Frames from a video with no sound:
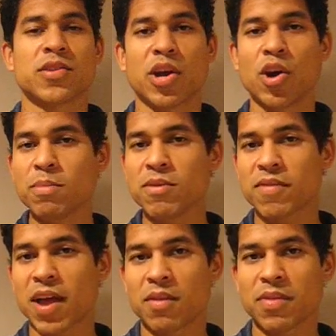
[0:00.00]
So I hope you
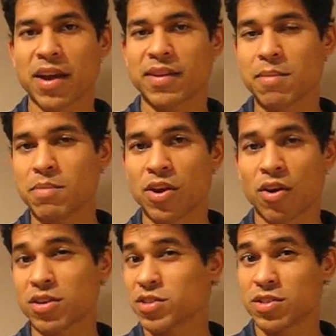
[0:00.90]
found that taping
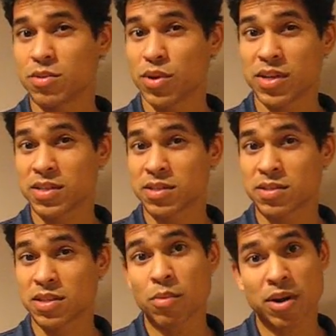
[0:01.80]
your arch was
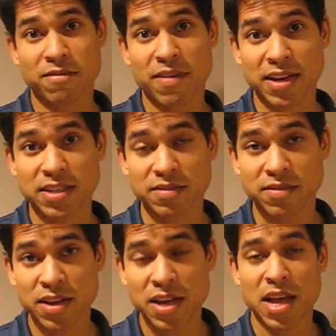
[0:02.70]
somewhat
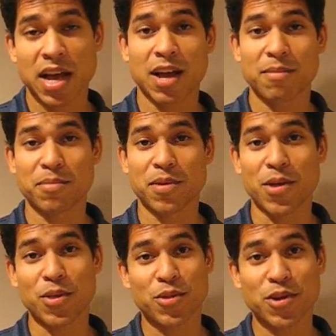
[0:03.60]
effective,
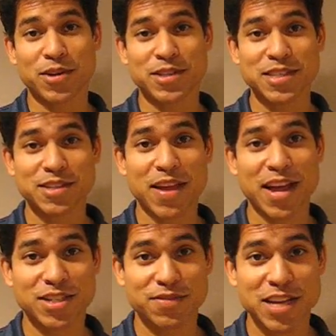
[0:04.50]
although the
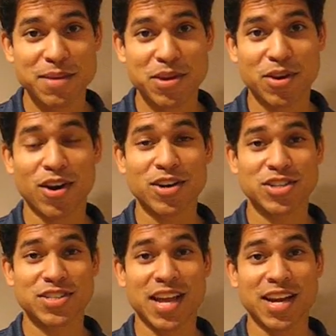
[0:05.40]
disadvantage of taping your
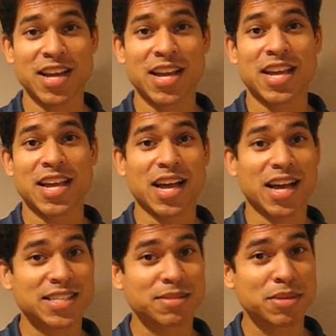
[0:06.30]
arch is that
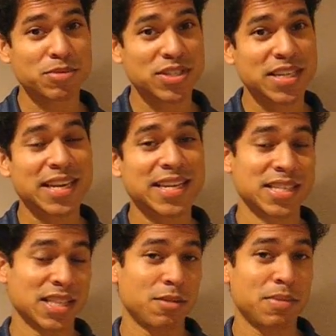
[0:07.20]
sometimes your skin
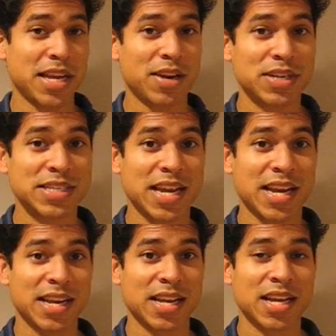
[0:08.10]
gets a little bit
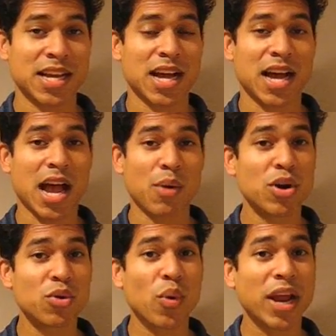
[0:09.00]
irritated. I
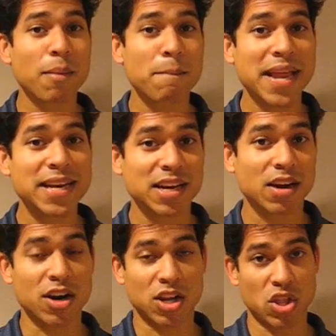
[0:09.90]
wouldn't recommend
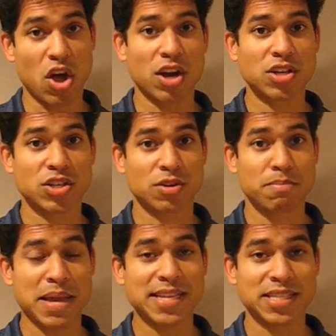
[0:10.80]
it on a
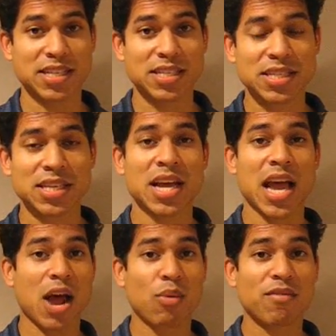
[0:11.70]
long-term basis.
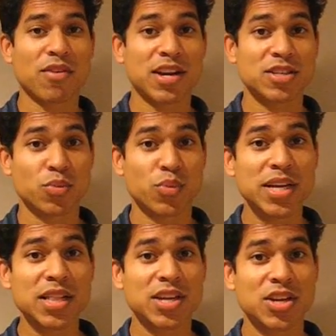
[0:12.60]
However, it is a
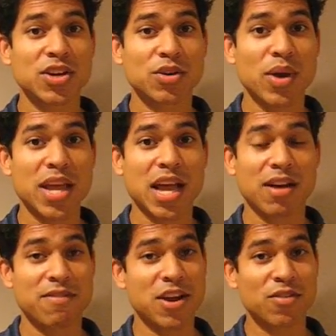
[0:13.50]
really good way
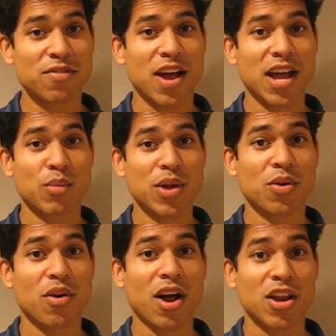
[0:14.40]
of verifying
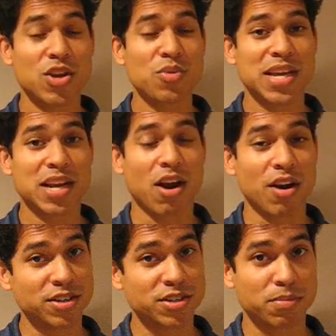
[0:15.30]
whether or not you need
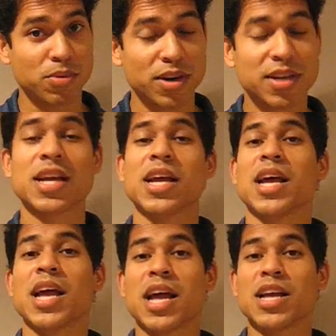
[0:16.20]
arch support.
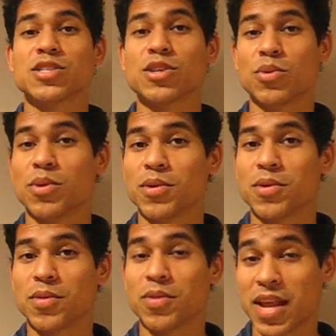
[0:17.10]
So
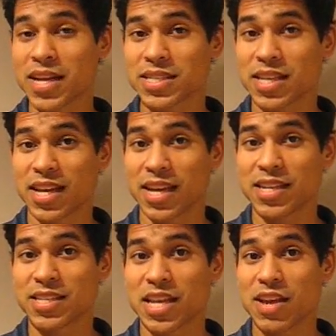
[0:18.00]
the next thing
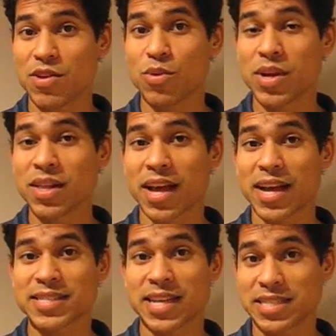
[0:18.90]
is, if you
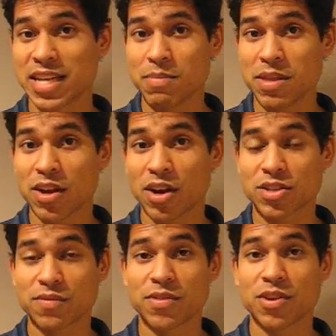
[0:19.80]
realize that taping the
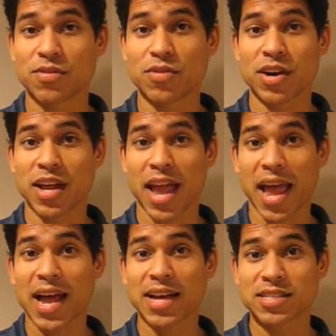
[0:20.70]
arch of your foot
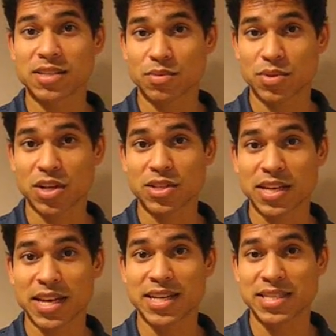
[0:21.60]
has
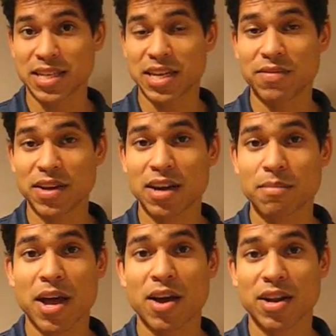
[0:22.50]
resulted in a significant
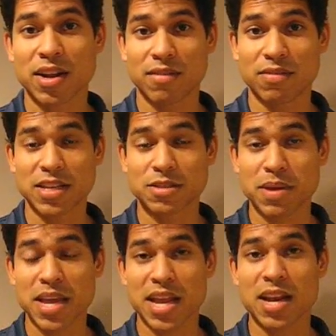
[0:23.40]
amount of less
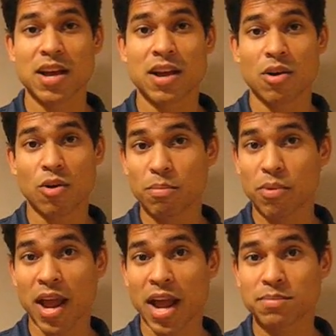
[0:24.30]
pain, or
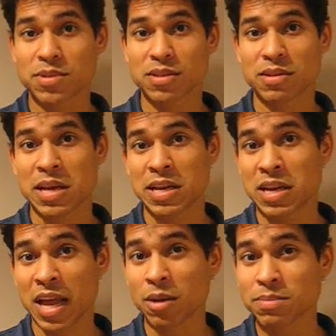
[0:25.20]
perhaps
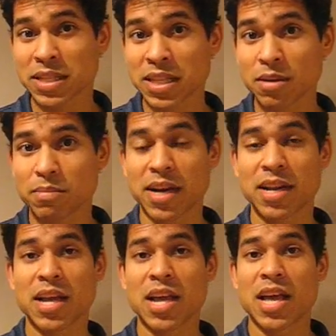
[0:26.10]
it helped a little
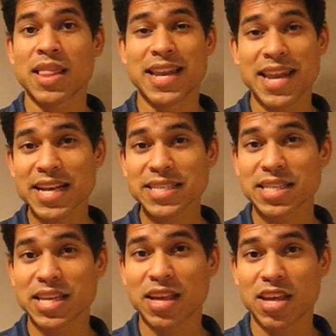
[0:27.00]
bit, the next
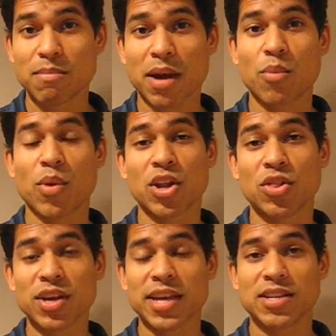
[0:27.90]
thing that you might want to
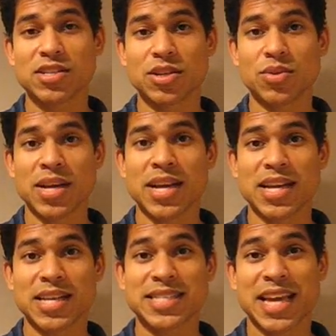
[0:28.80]
look into
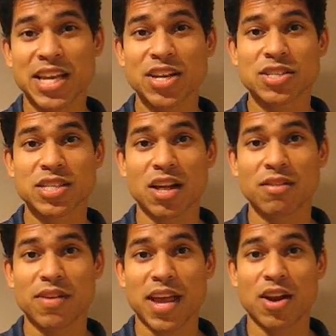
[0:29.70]
is getting
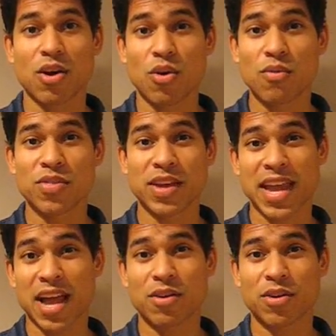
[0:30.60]
yourself an
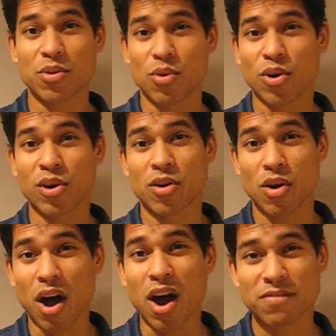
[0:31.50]
over-the-counter or
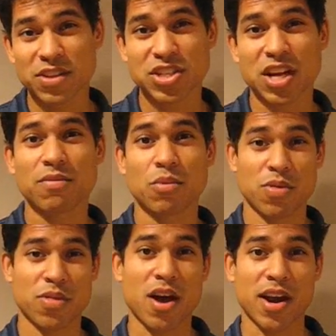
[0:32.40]
off-the-shelf
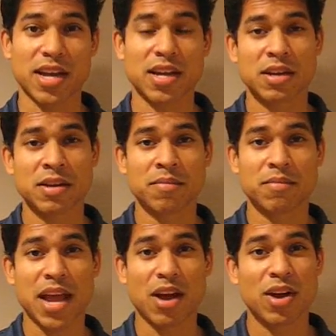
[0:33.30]
orthotic.
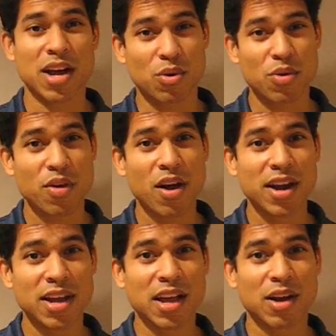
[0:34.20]
Now, an
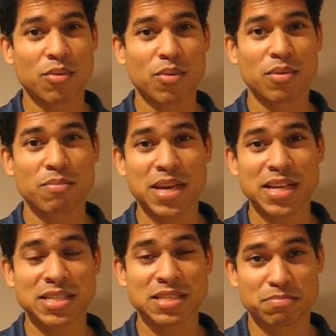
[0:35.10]
orthotic
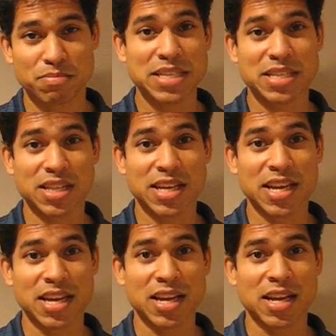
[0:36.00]
means
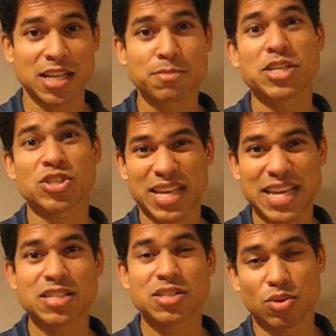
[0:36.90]
basically a special
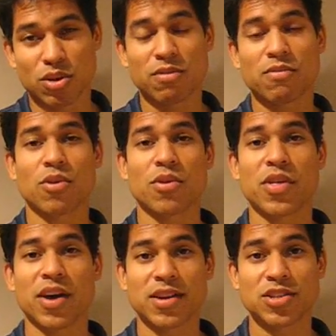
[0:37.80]
insole for
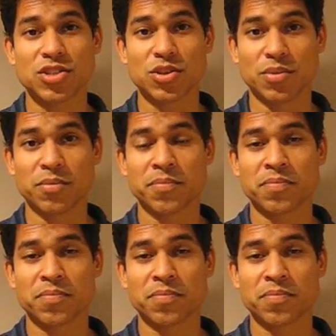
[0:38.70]
the shoe.